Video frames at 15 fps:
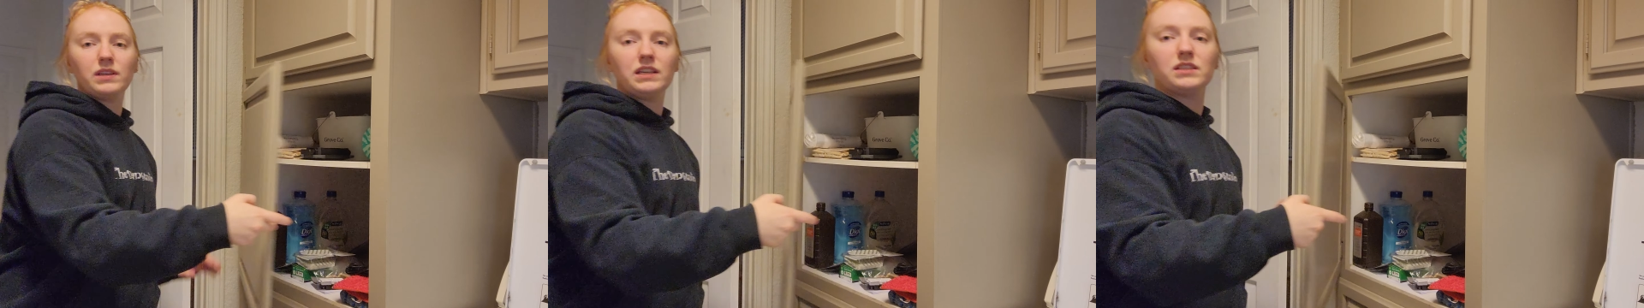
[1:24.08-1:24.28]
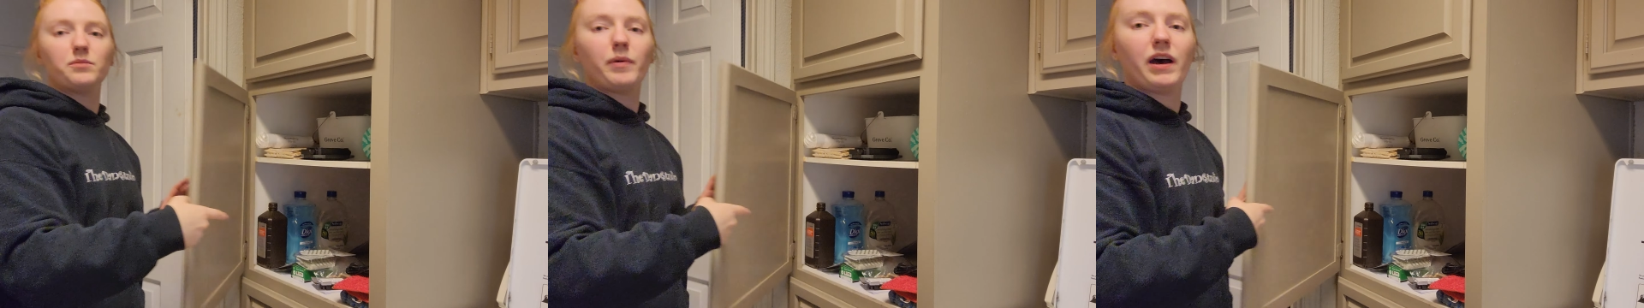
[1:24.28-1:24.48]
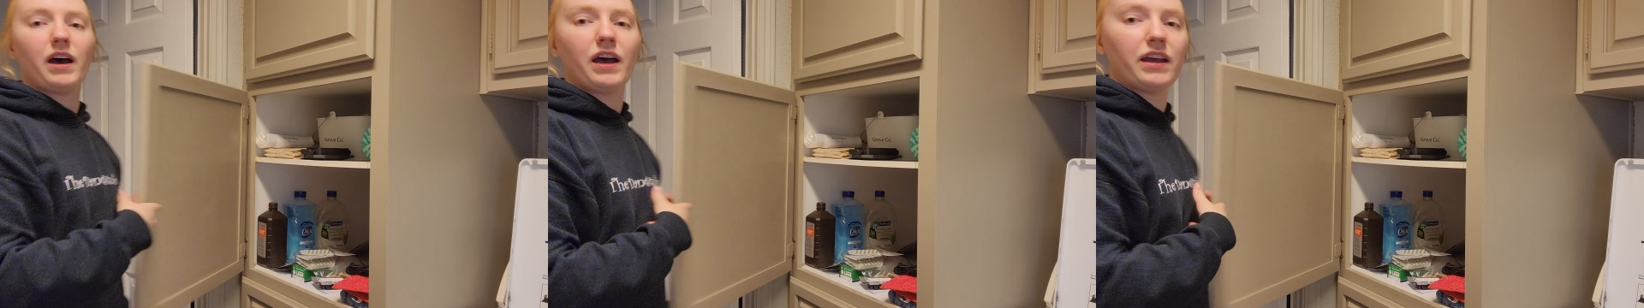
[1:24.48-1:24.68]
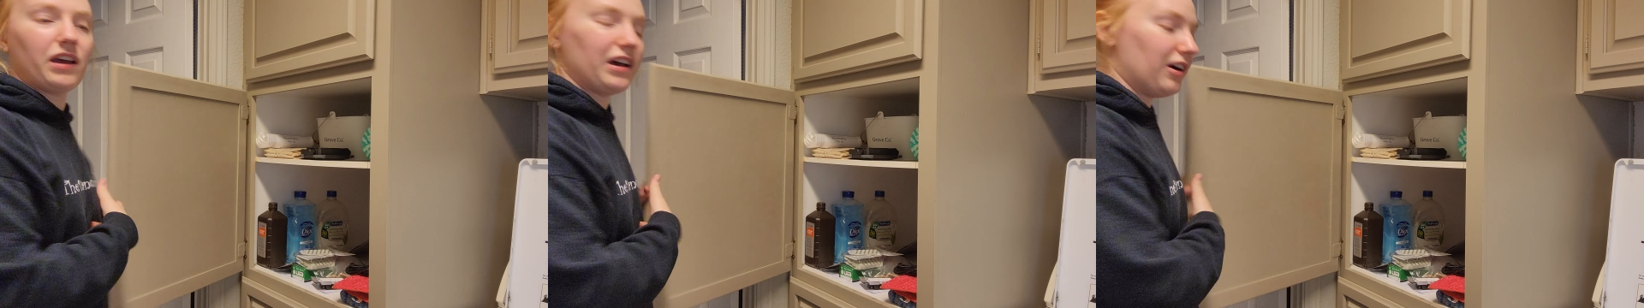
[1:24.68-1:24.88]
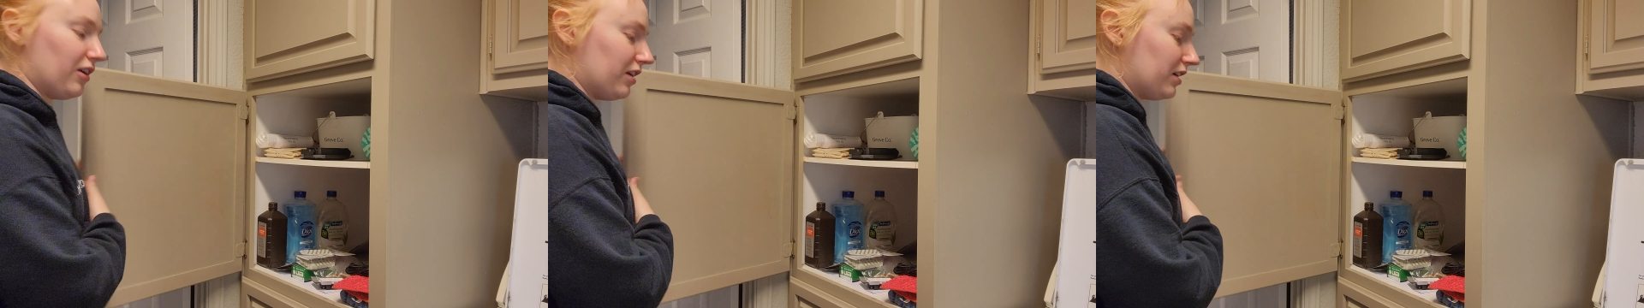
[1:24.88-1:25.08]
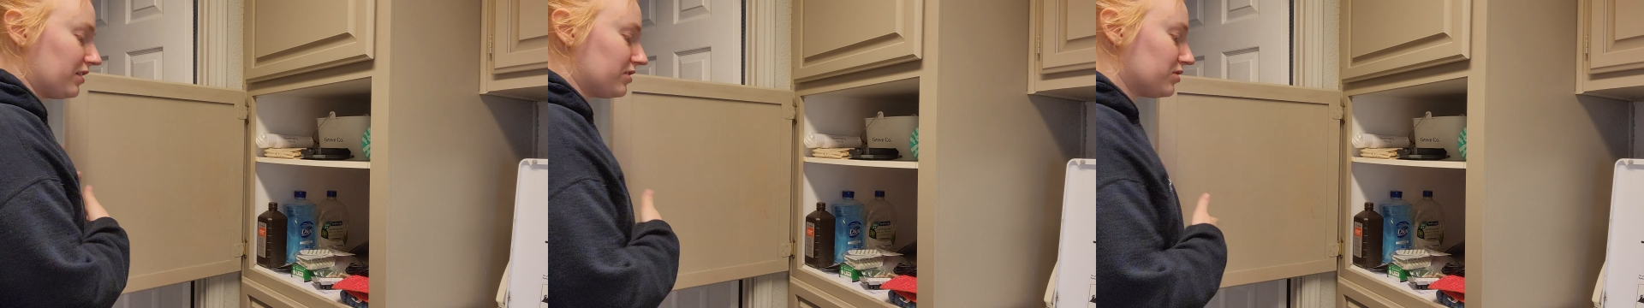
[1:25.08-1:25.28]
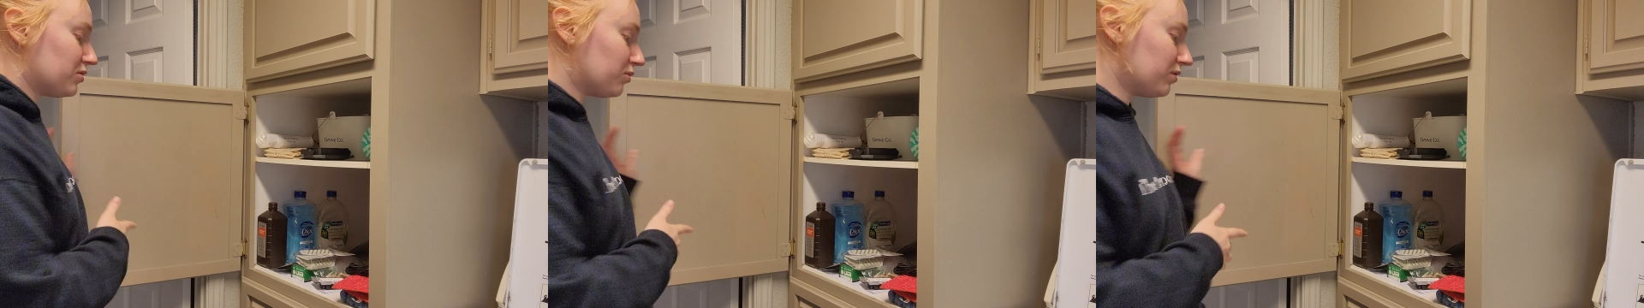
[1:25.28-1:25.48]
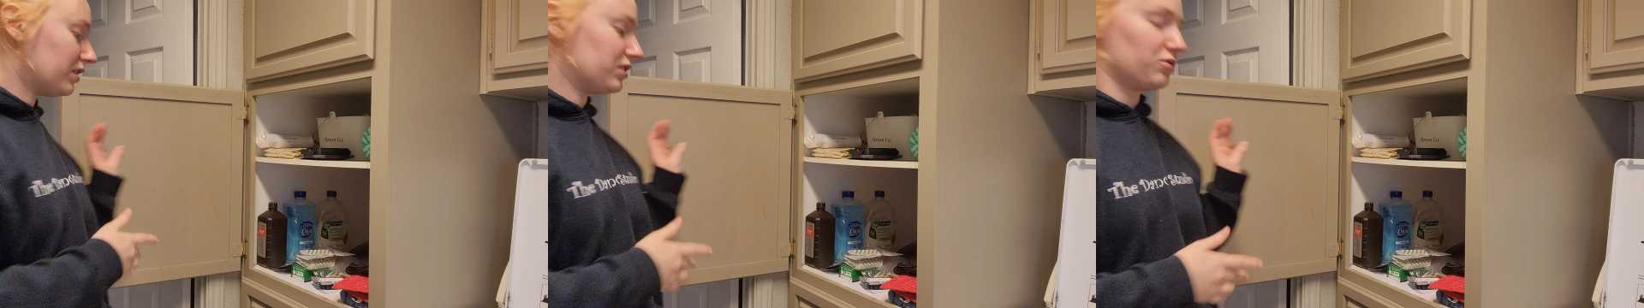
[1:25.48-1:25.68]
we need to buy are
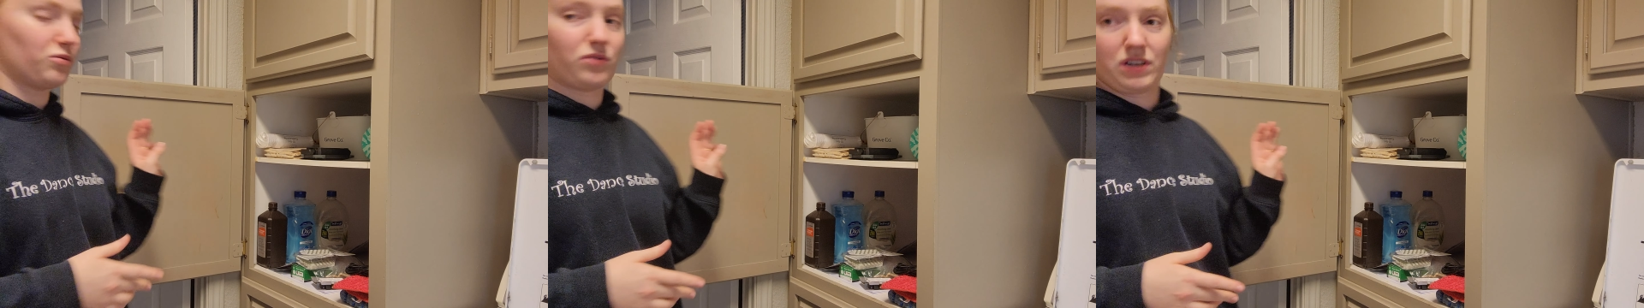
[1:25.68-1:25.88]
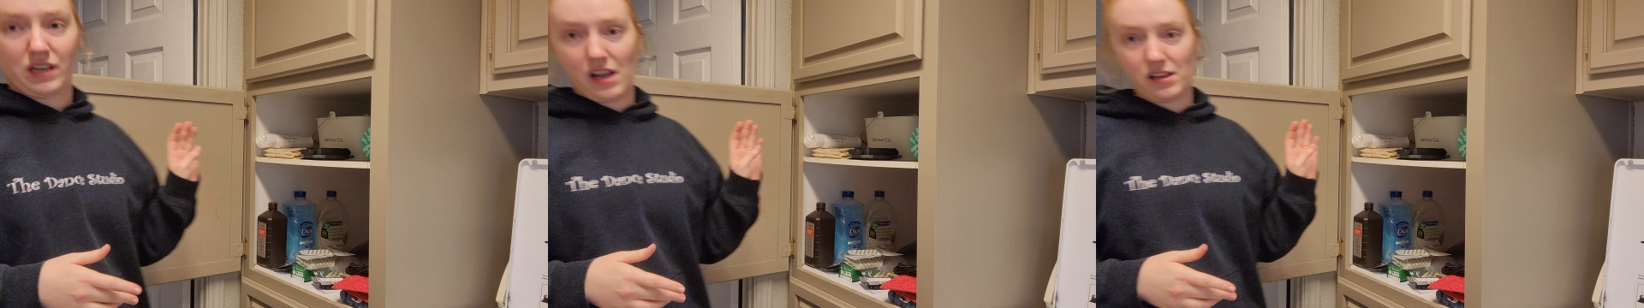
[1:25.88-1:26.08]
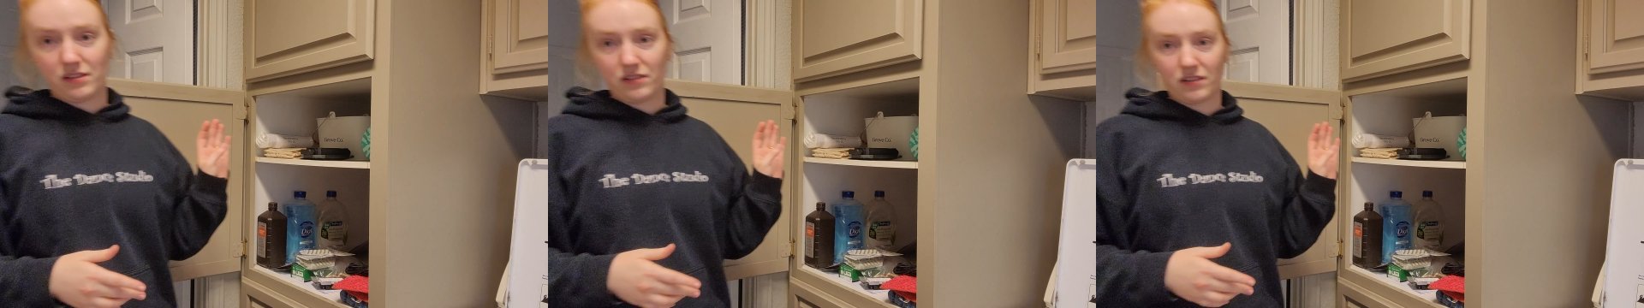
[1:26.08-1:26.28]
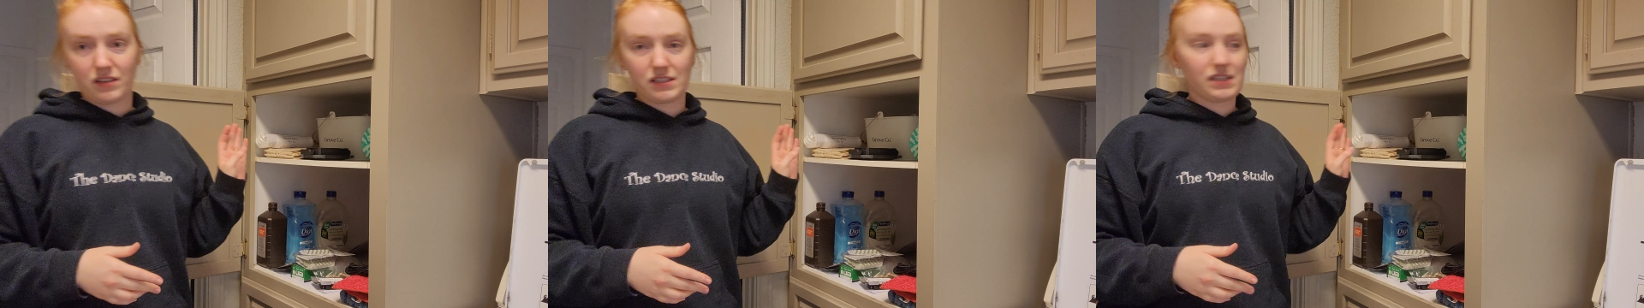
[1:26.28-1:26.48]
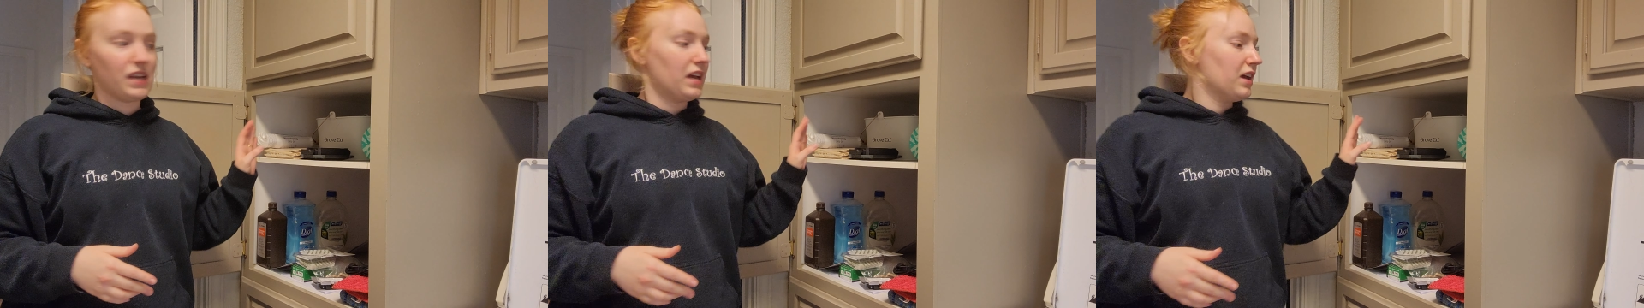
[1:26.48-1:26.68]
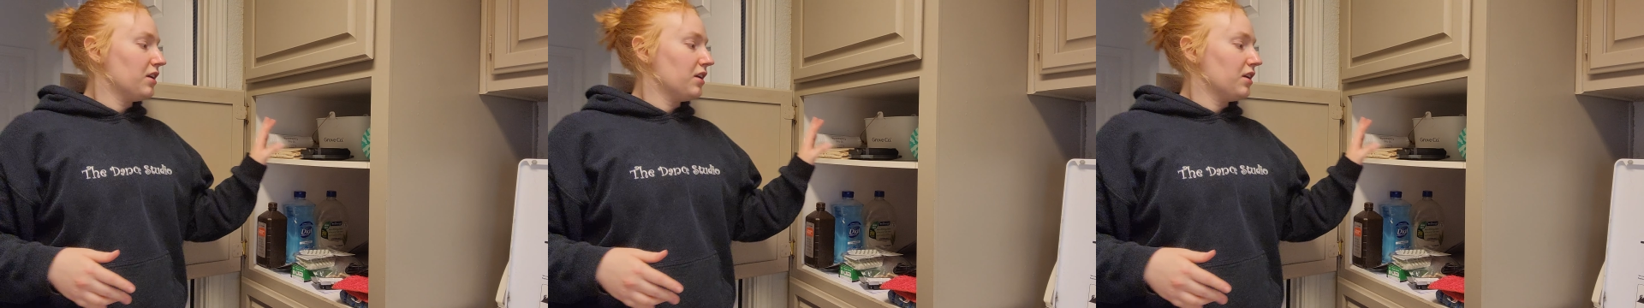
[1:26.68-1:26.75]
storage organizers,